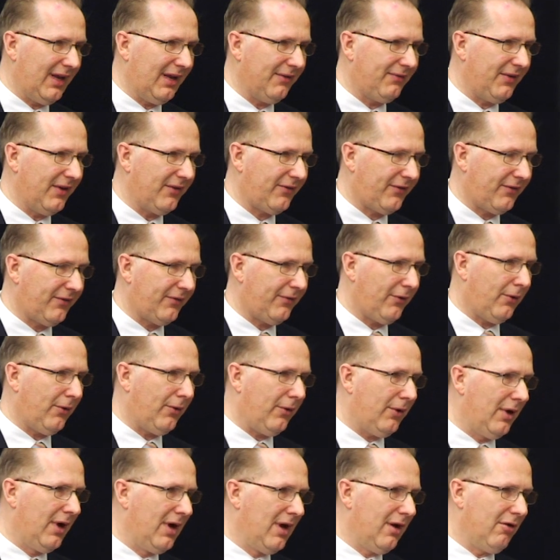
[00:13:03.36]
if it's
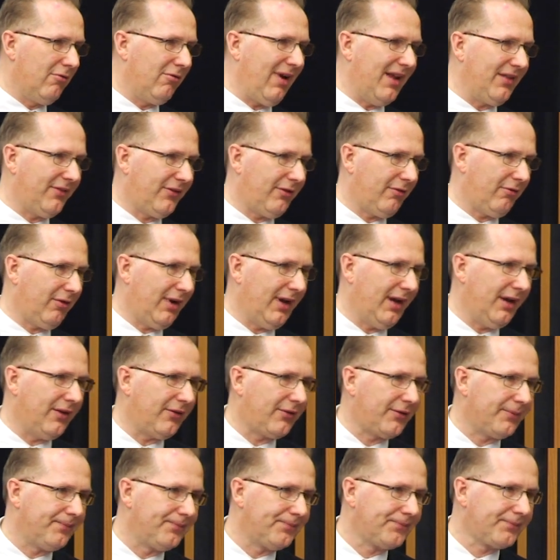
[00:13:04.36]
for rent
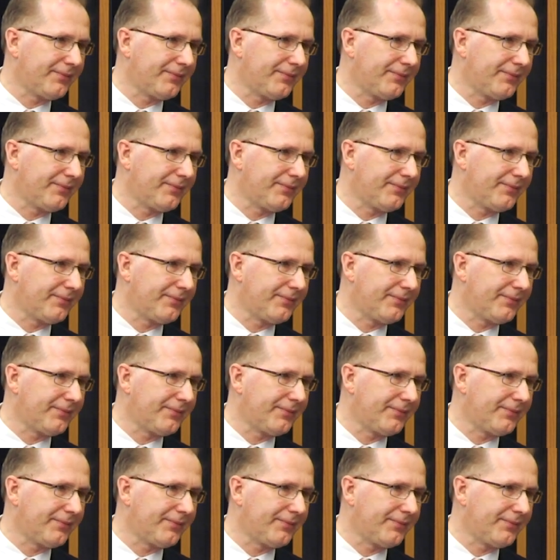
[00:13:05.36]
arrears.